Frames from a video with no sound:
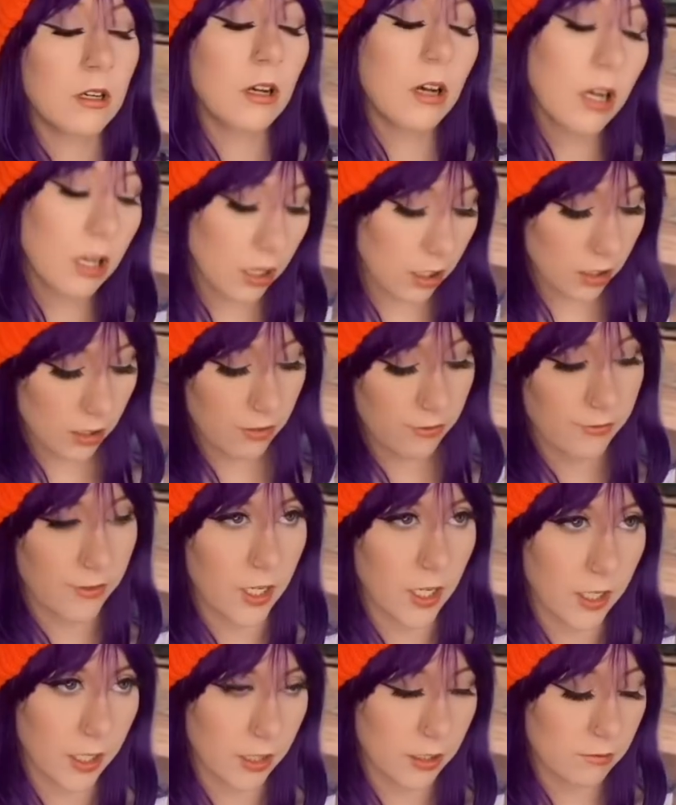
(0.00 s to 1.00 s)

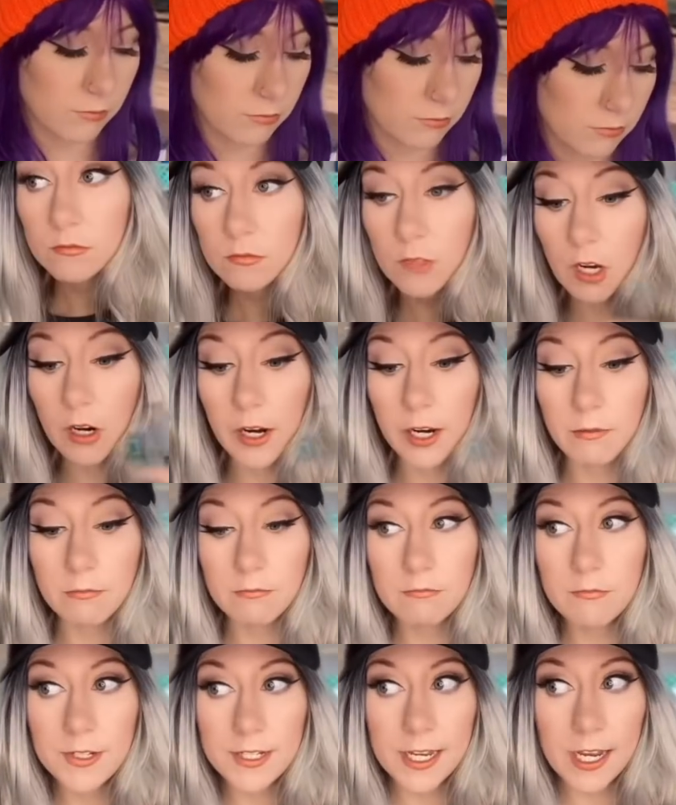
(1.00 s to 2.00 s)
Fine. All right,
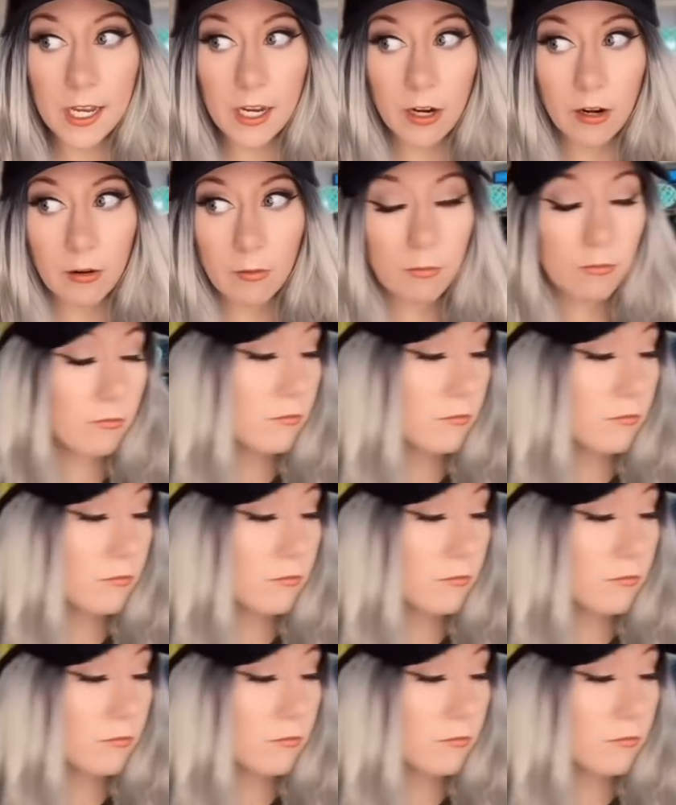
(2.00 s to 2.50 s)
stay here.